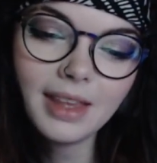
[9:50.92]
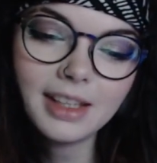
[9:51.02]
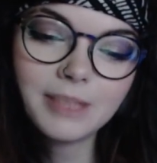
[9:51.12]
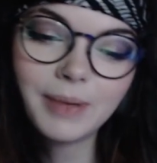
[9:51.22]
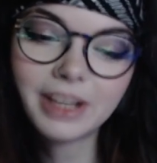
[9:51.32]

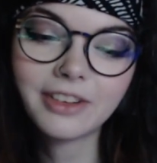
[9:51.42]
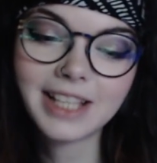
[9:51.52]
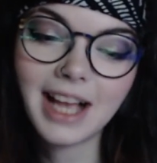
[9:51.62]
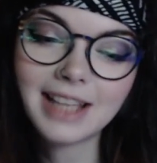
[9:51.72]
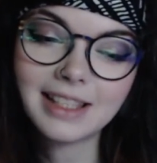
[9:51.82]
Speaking of
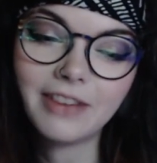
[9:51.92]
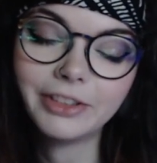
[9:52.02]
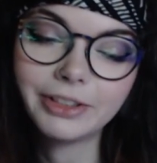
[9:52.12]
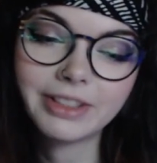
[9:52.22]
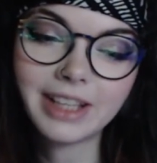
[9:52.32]
sass
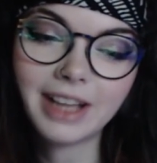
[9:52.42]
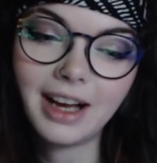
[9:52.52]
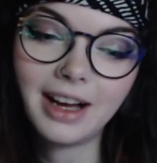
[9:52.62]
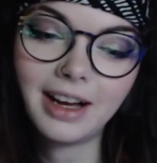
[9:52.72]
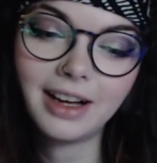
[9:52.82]
levels,
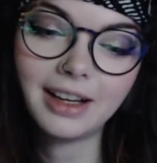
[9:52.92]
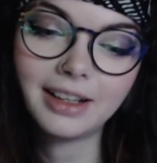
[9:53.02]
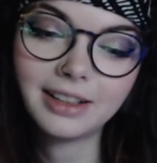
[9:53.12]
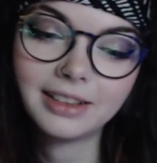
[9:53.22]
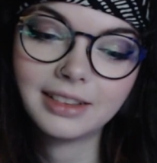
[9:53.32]

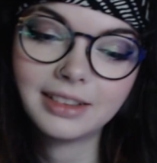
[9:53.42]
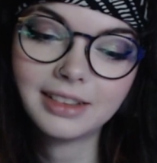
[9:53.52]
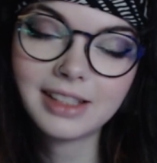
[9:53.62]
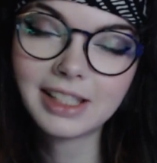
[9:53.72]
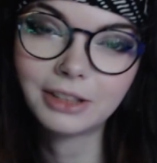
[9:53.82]

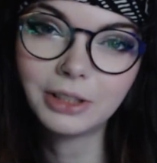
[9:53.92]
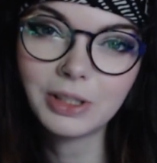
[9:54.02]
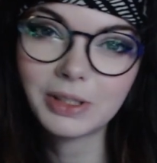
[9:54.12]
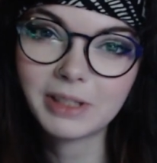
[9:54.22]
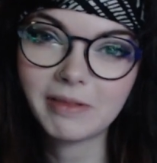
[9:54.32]

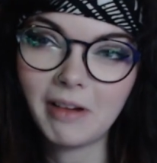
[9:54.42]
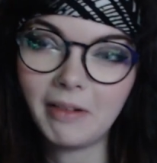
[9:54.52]
Cyril's